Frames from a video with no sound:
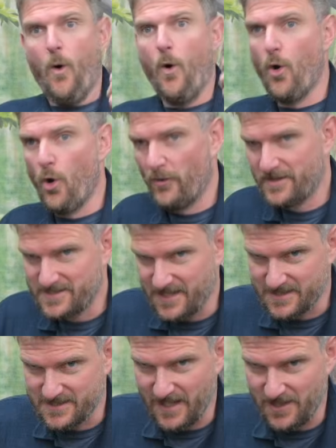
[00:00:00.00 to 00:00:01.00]
or the
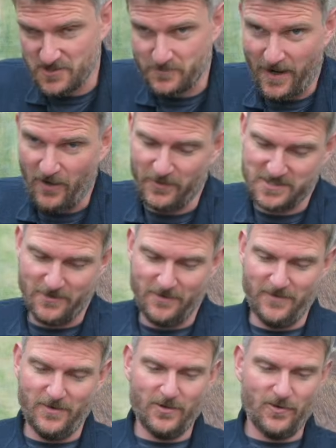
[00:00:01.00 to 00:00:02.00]
16-inch barrel, which I
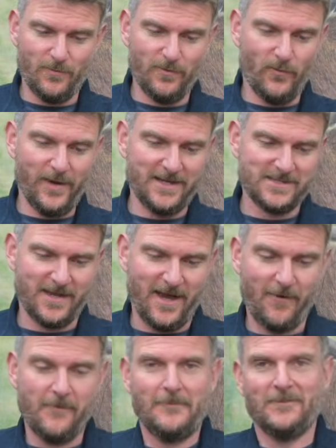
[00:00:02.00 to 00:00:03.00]
reviewed a couple of weeks
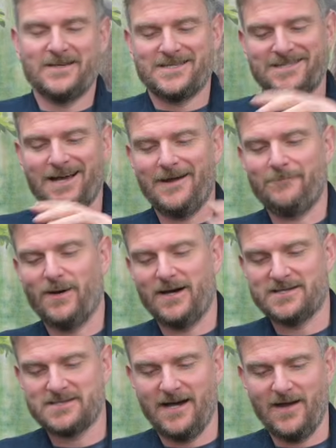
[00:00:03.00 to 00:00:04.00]
ago, side
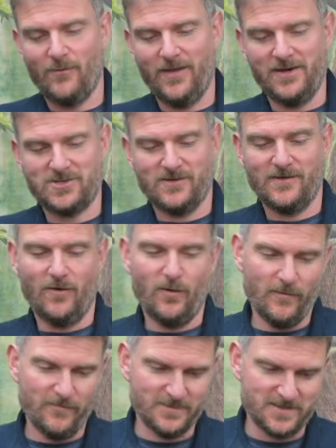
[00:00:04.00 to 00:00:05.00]
by side with each other,
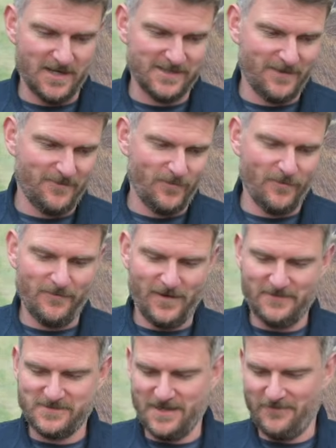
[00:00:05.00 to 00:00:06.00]
all from
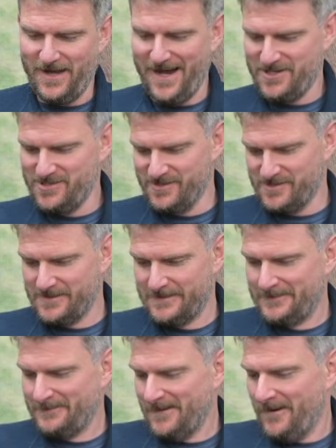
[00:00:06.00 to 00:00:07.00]
CZ457 Actions.
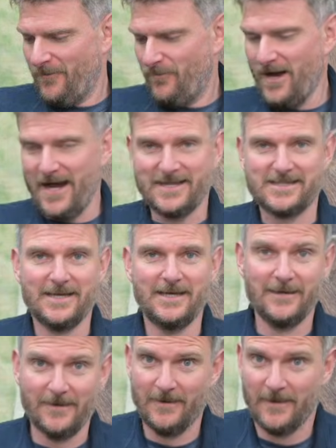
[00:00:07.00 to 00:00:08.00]
Right.
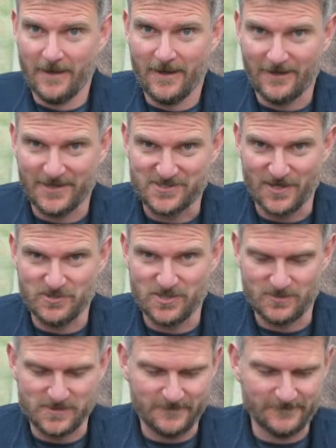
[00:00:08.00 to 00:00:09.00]
Let's go
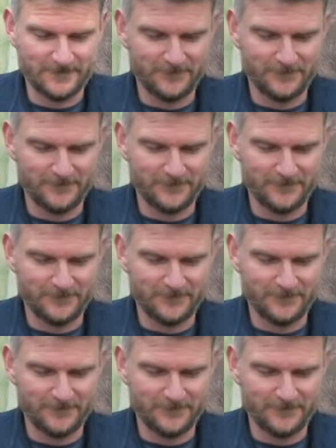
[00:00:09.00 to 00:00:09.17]
shooting.